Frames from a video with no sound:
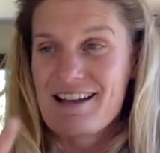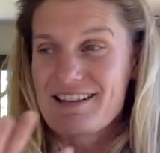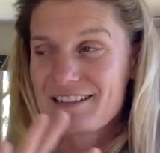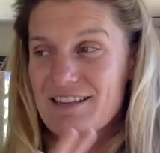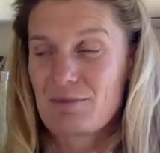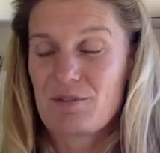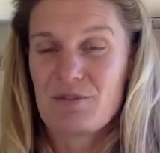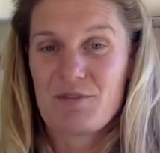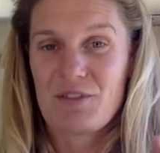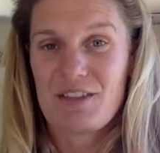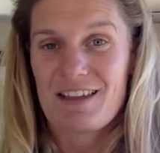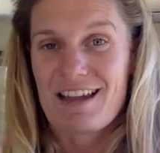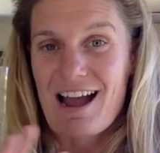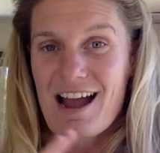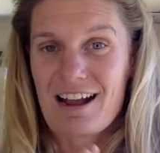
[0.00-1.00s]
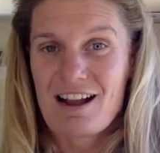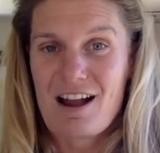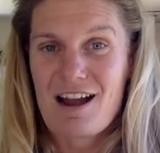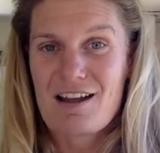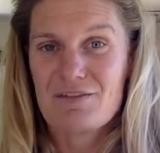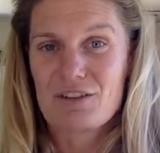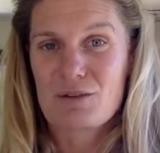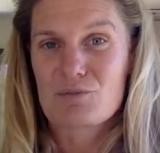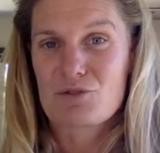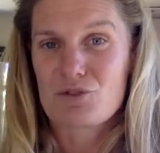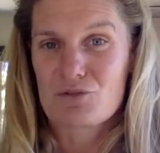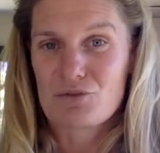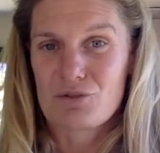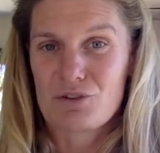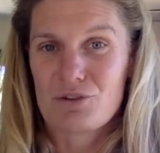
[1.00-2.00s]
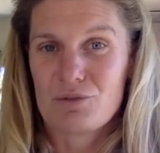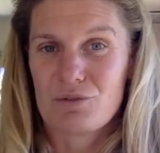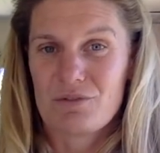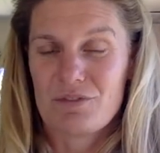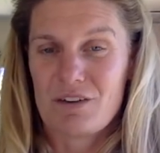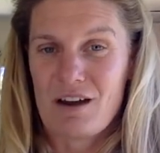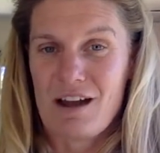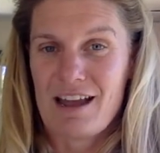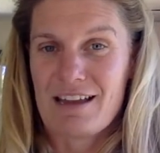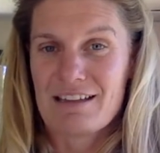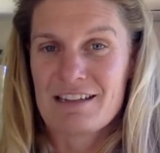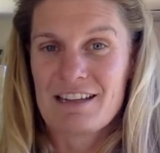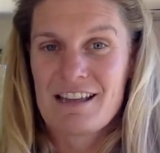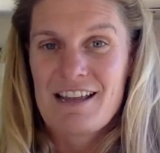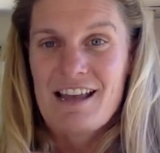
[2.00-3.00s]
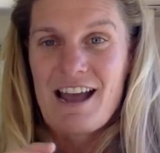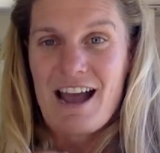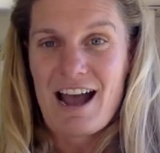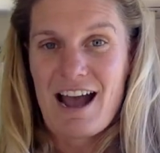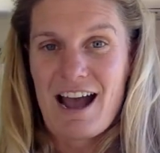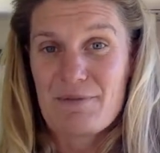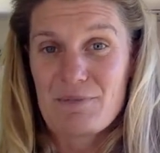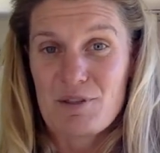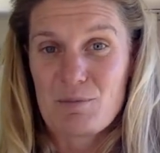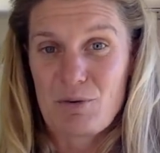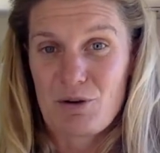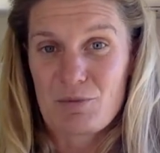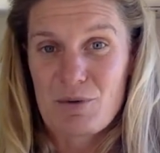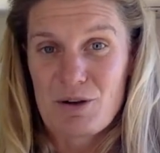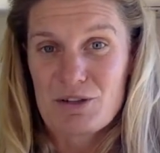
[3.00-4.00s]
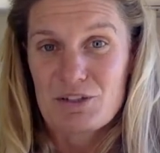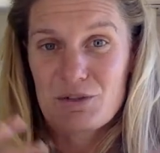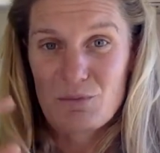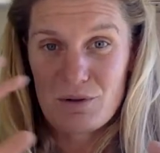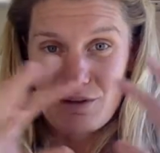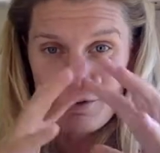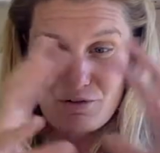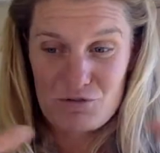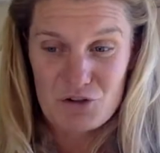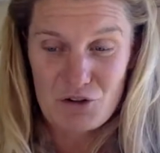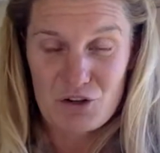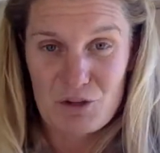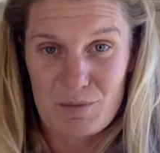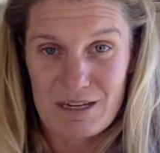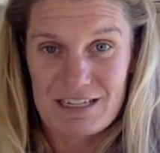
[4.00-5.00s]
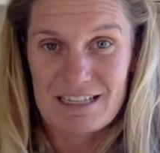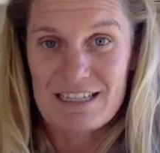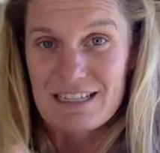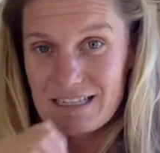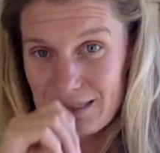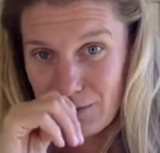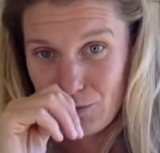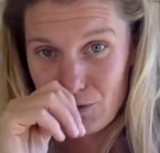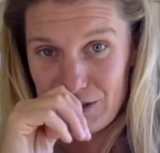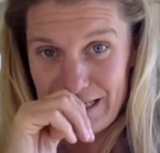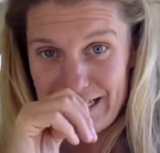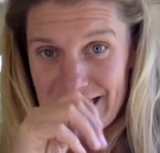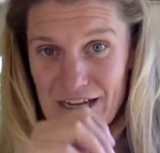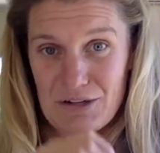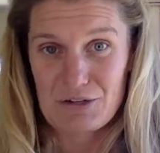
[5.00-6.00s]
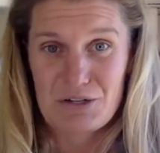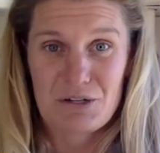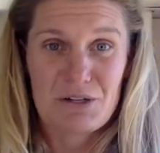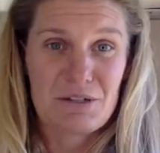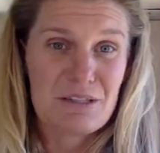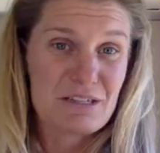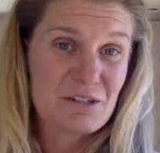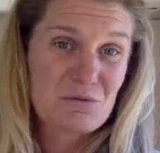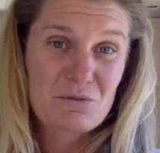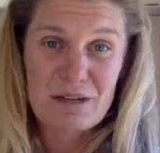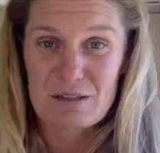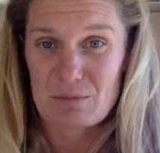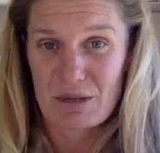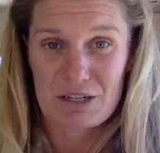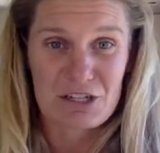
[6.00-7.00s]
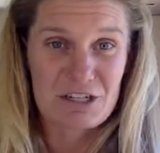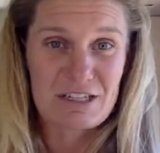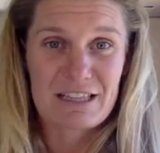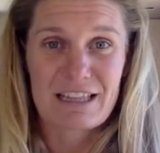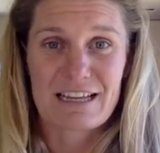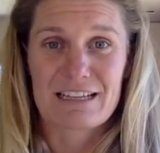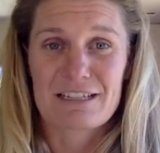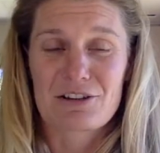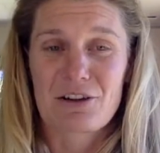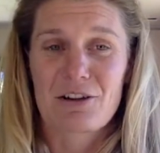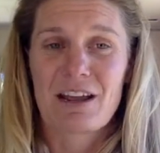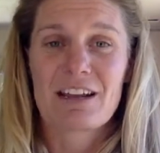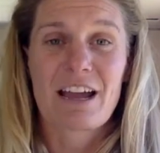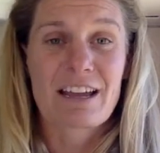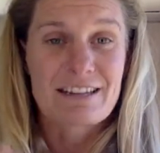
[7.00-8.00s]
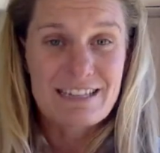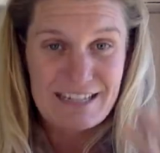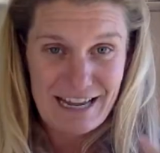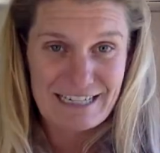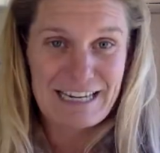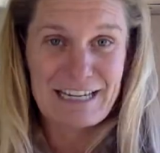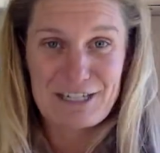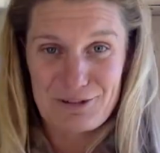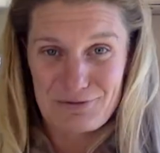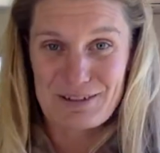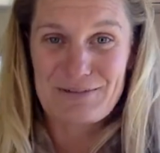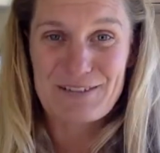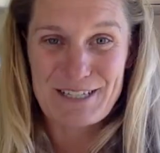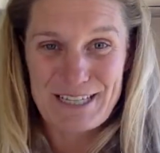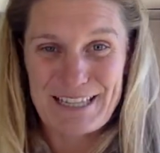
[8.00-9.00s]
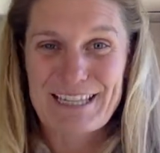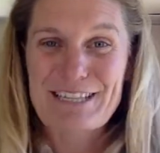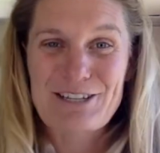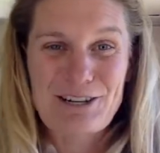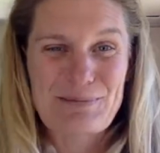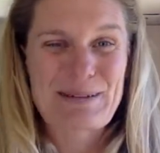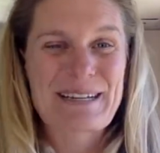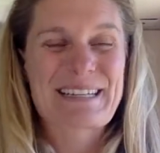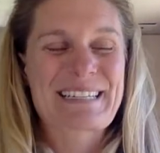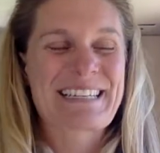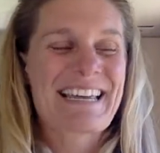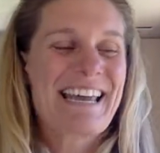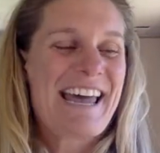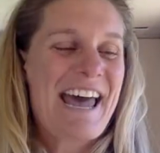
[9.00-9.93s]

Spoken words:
some of the archives, I'm sure you will find the blog posts where I've documented this in more detail too. There's always pictures and things going around. I tend to revisit these topics